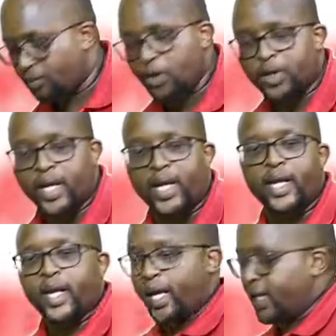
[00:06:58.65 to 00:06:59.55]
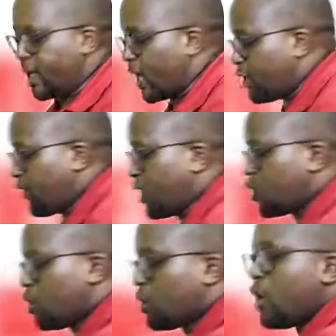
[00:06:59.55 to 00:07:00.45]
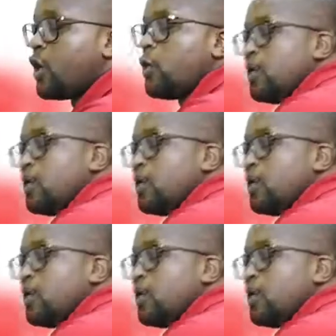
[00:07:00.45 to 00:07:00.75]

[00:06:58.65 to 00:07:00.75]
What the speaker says: okay, in cardioversion you